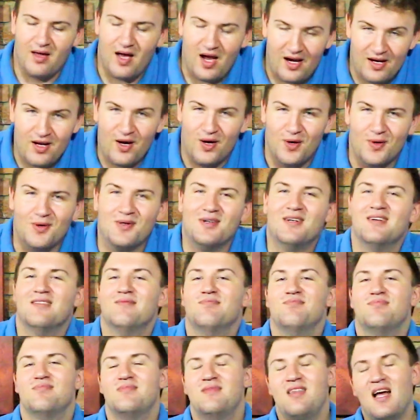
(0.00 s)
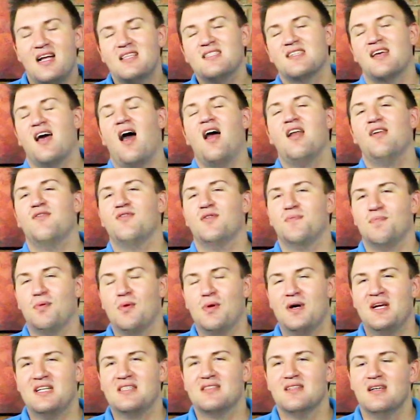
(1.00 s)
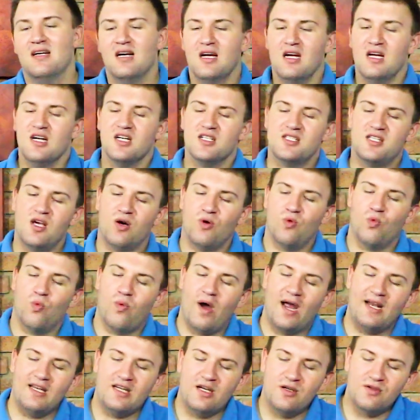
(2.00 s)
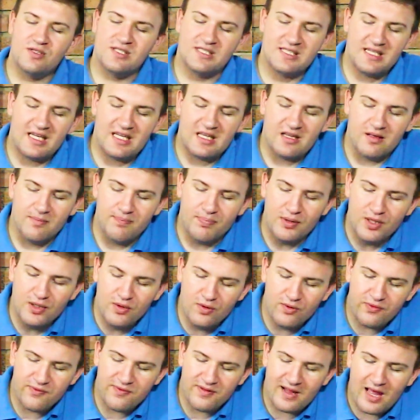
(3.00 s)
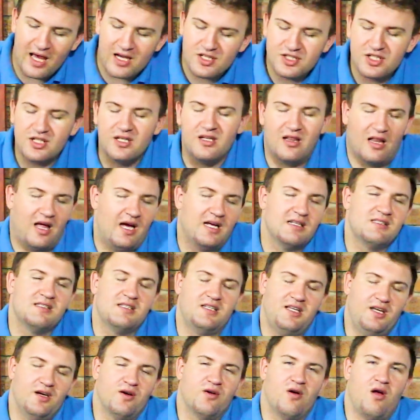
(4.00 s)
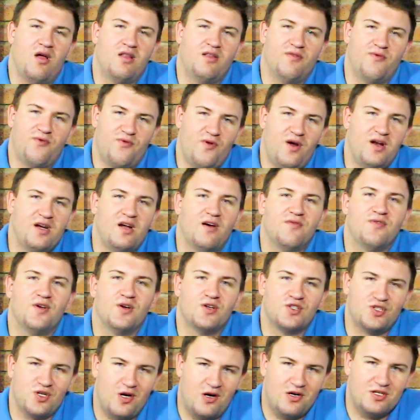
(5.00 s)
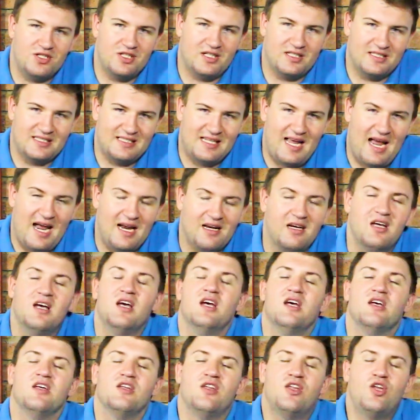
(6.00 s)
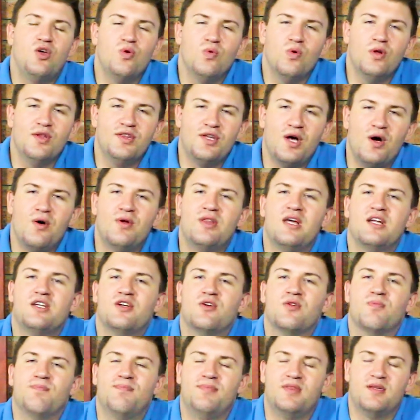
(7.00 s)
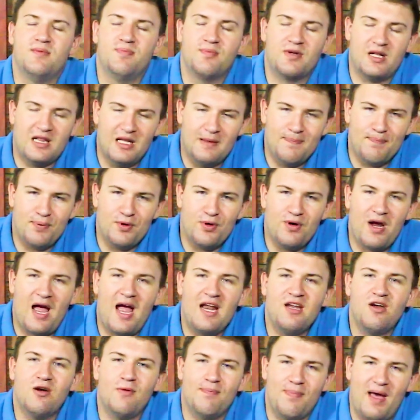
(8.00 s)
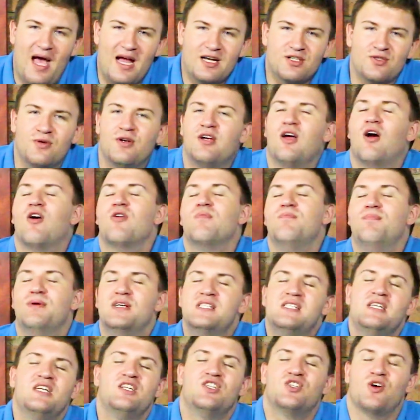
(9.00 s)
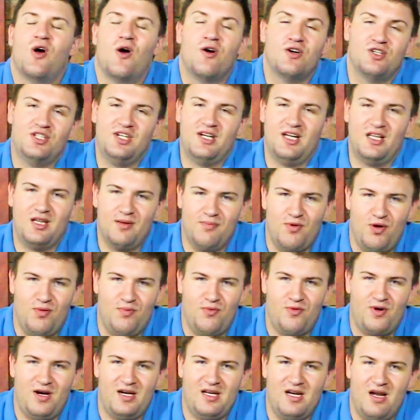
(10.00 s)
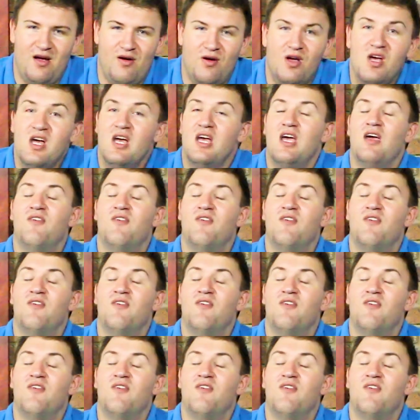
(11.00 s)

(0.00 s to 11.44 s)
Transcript: I know. That's kind of the point. So when you see the blue flashing lights here on the front of your charging stand, you will know that your clipper and your battery are busy charging at the moment right now.